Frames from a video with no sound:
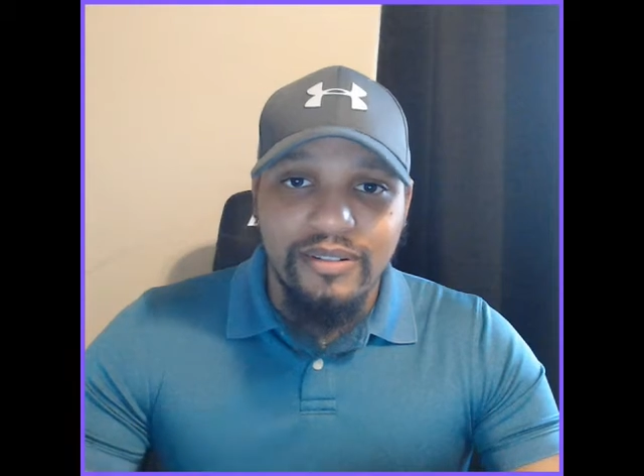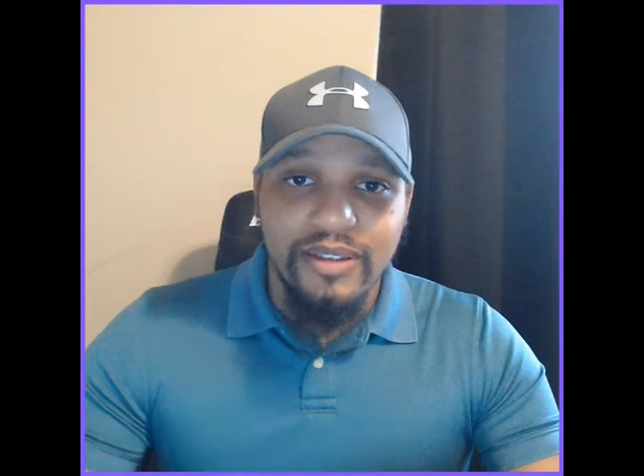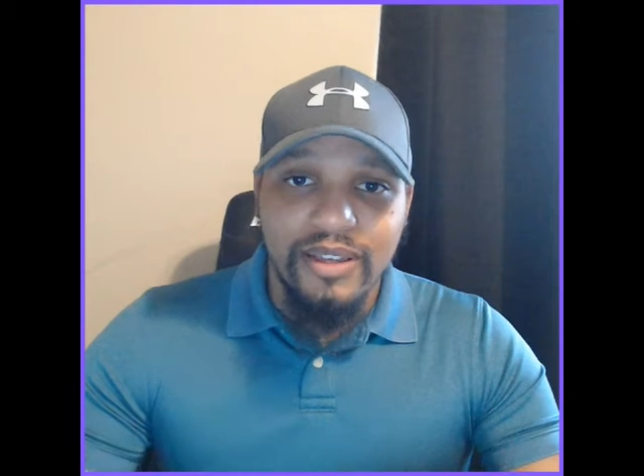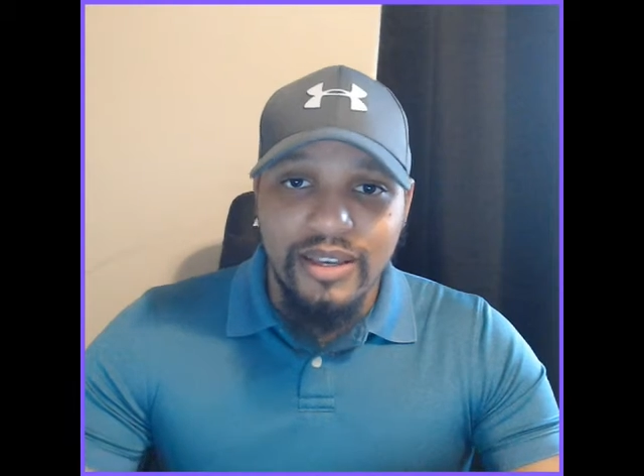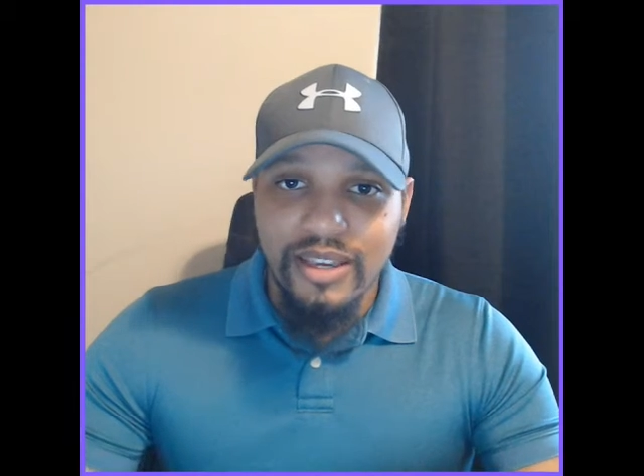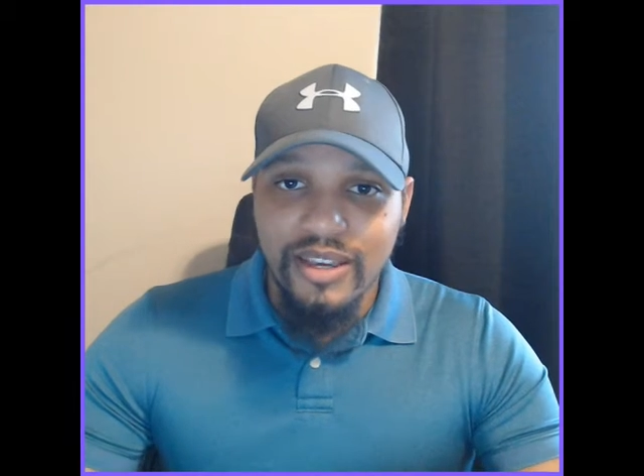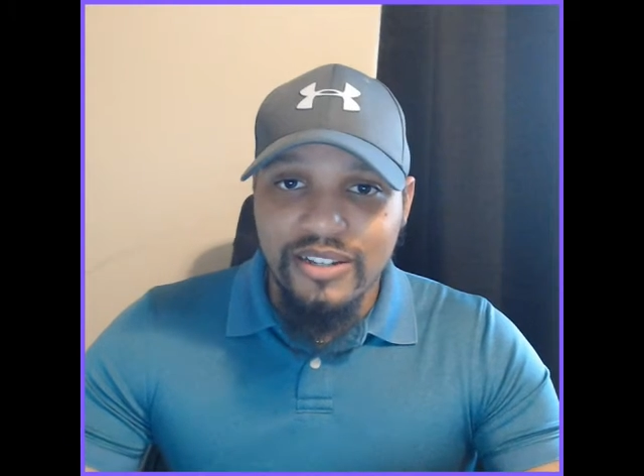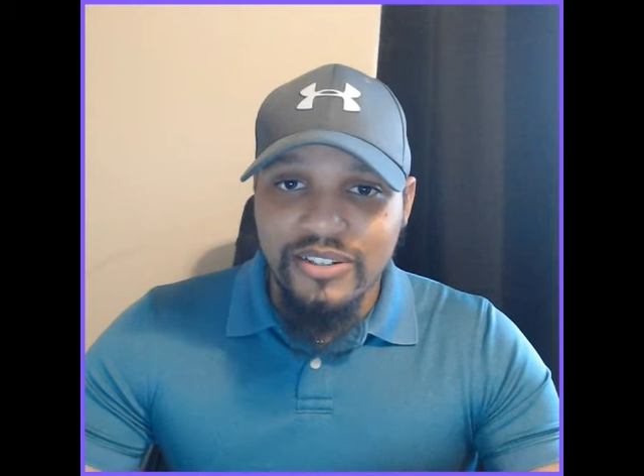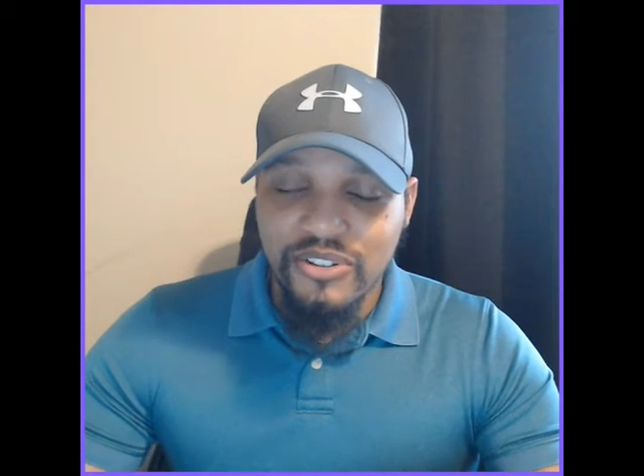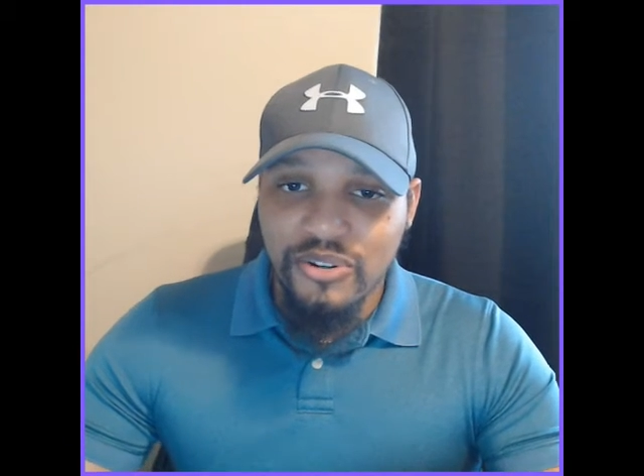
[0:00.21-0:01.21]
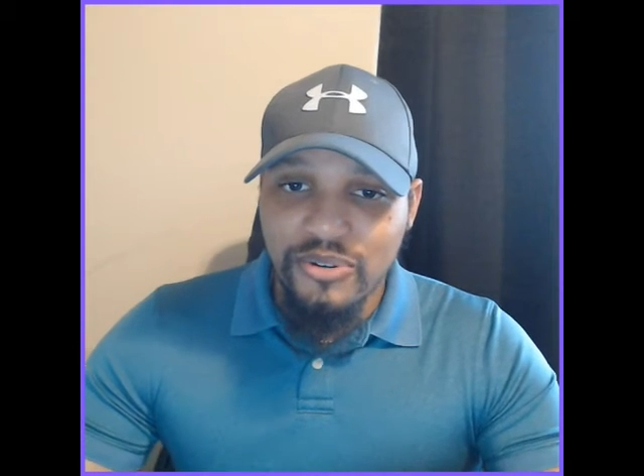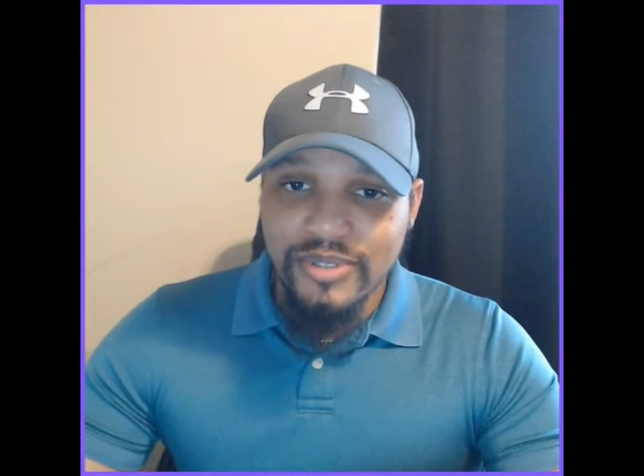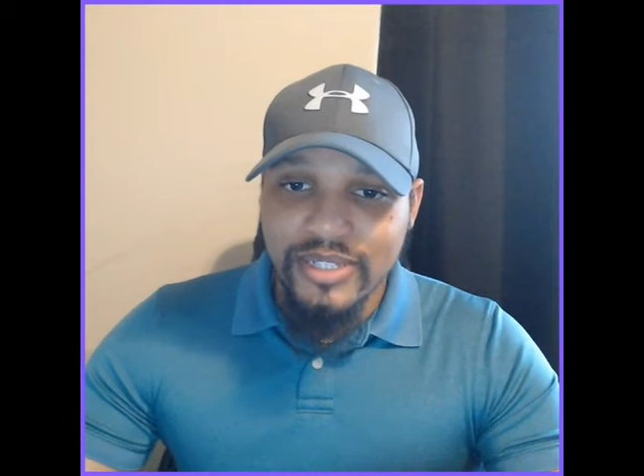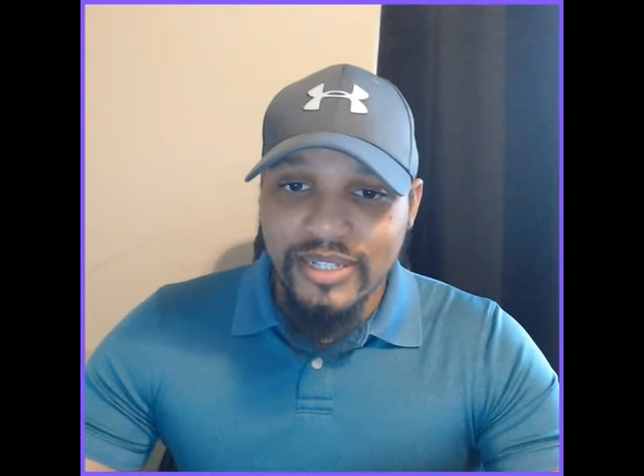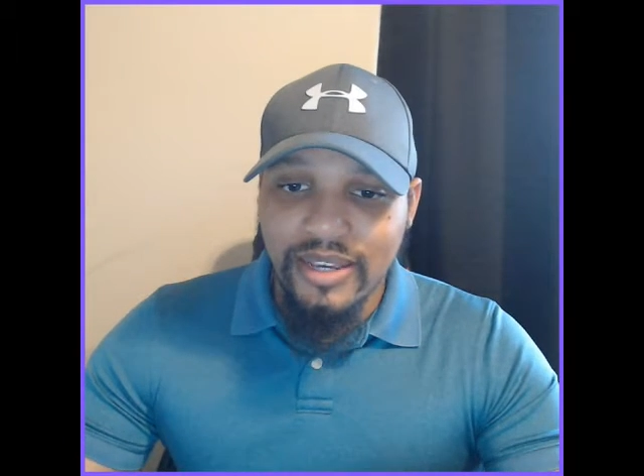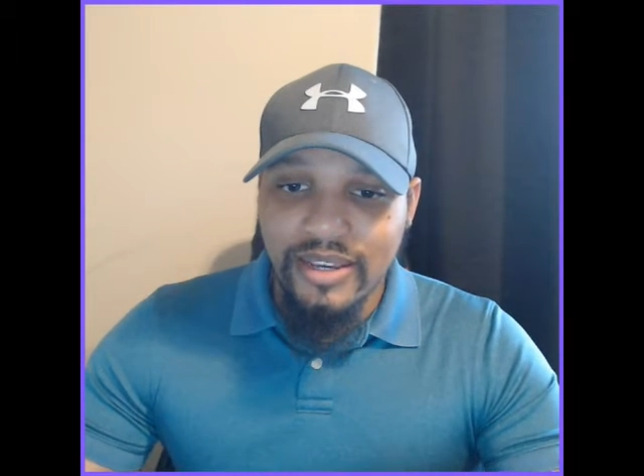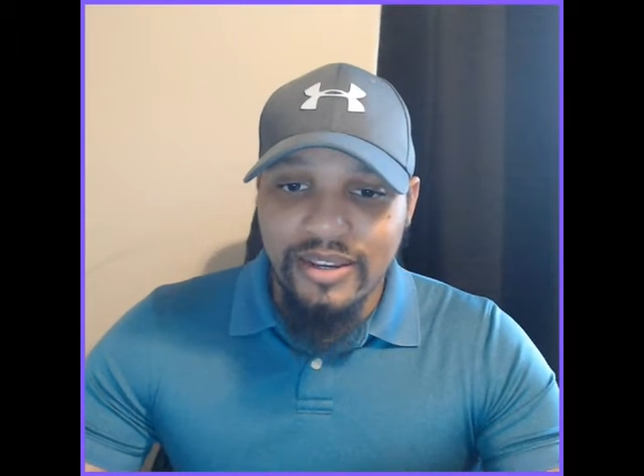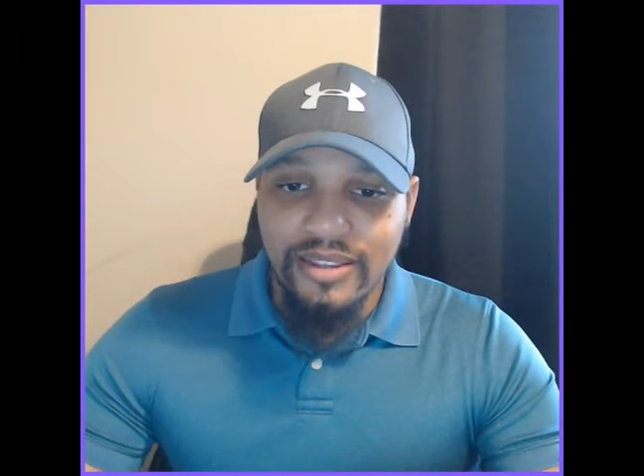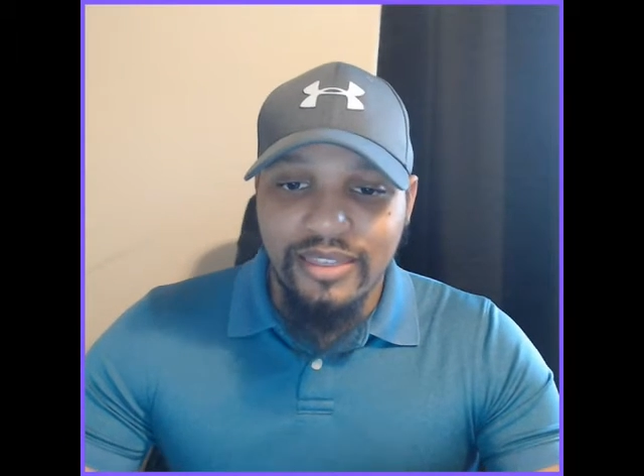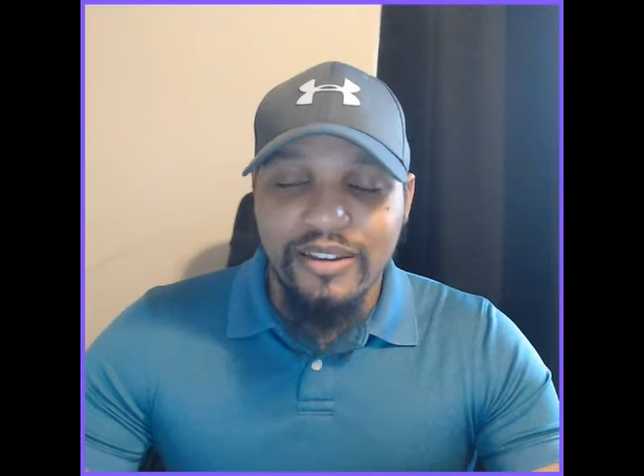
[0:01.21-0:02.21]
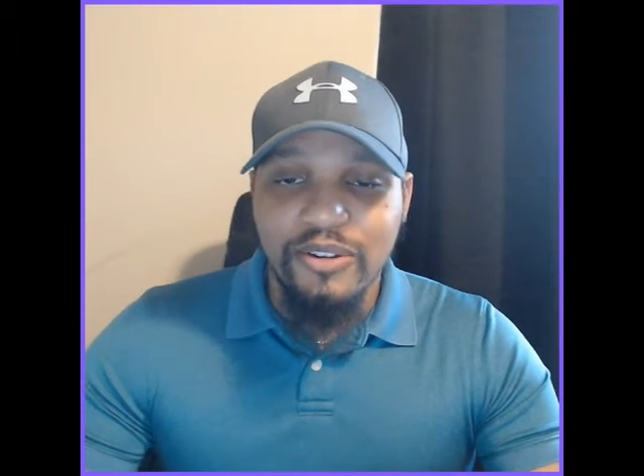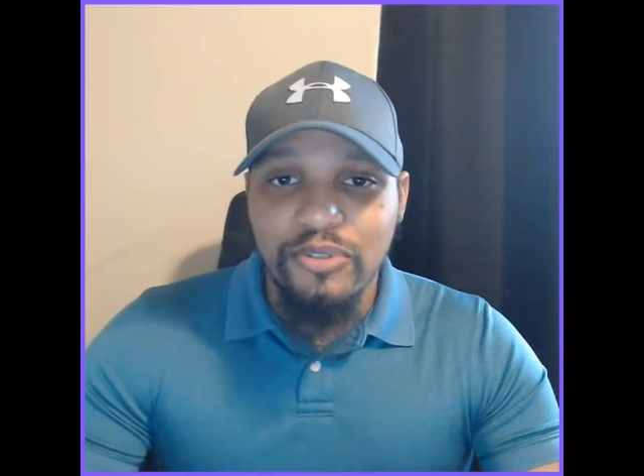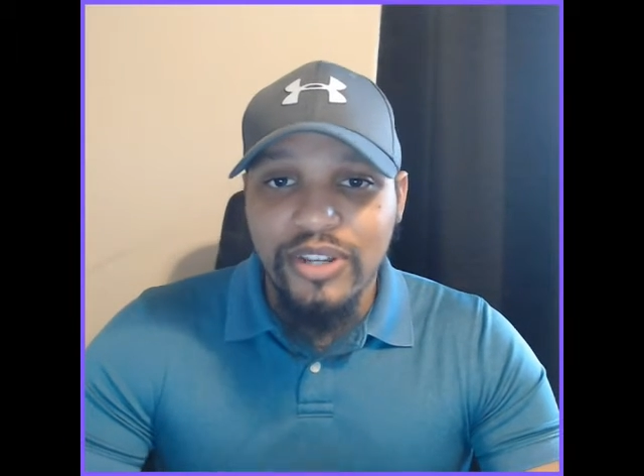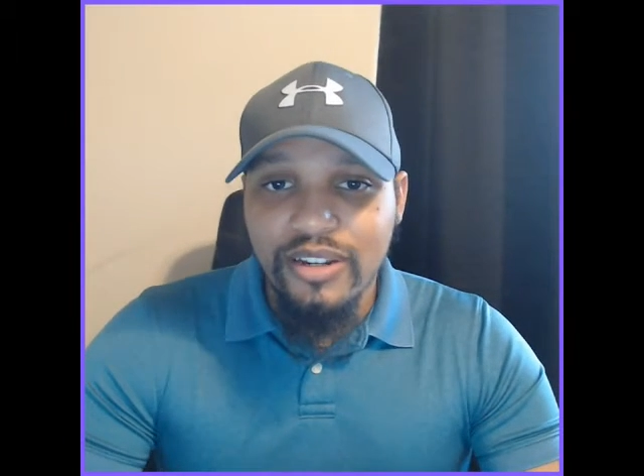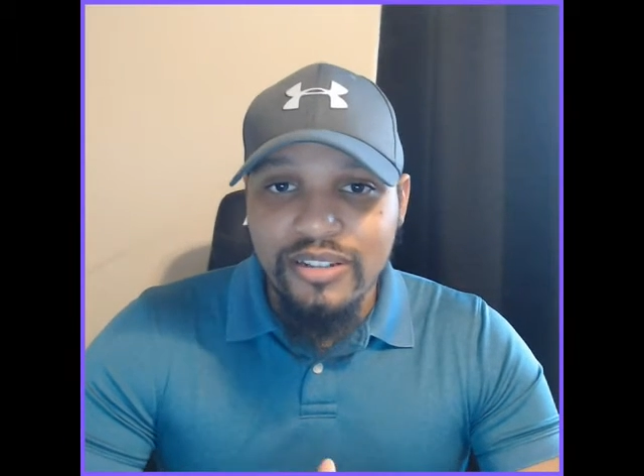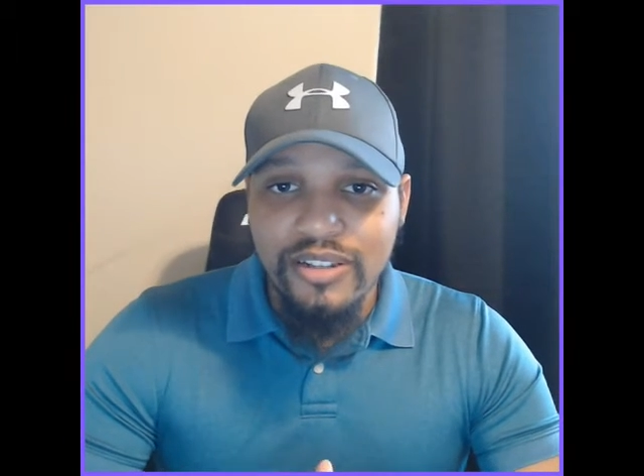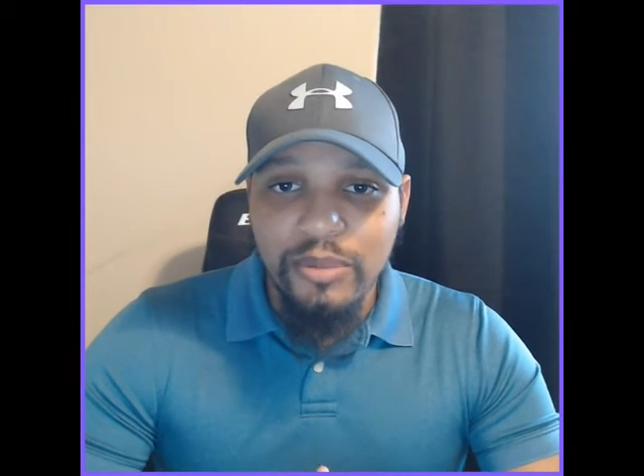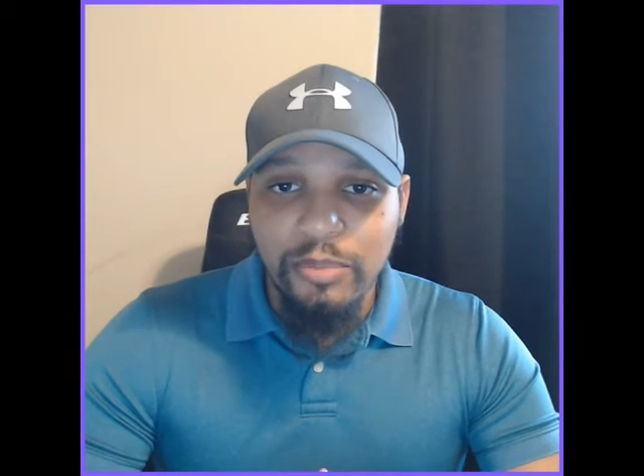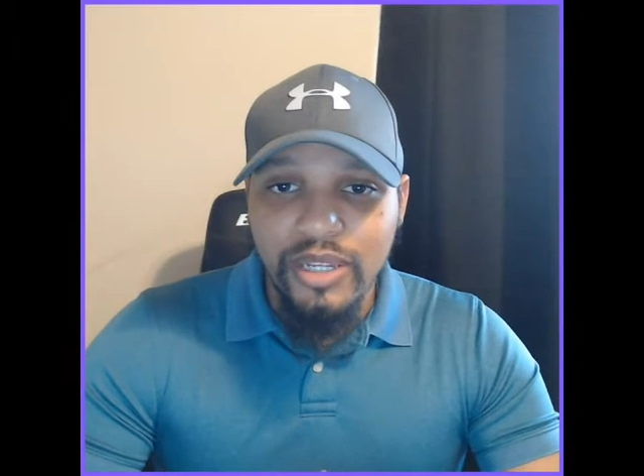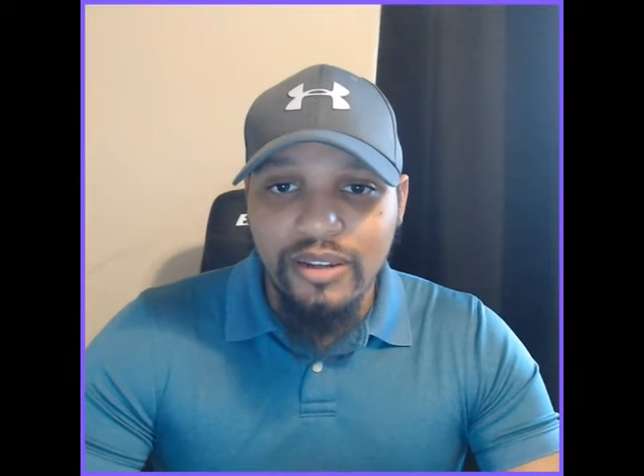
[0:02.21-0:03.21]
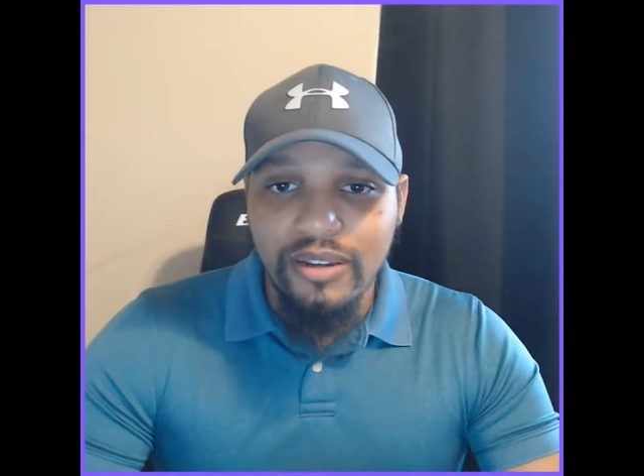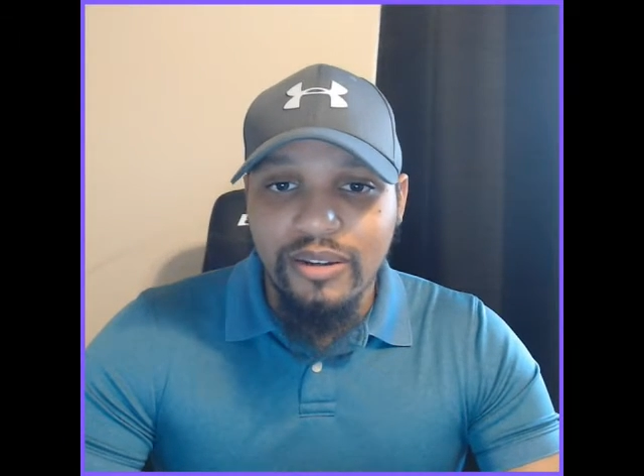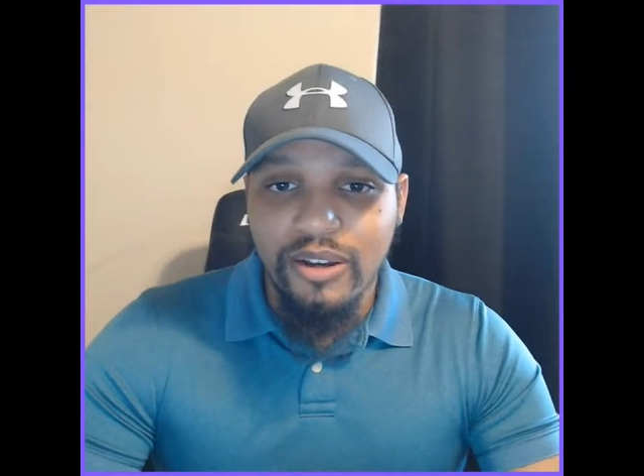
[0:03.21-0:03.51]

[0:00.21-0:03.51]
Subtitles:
Hey guys, so today the reading is going to be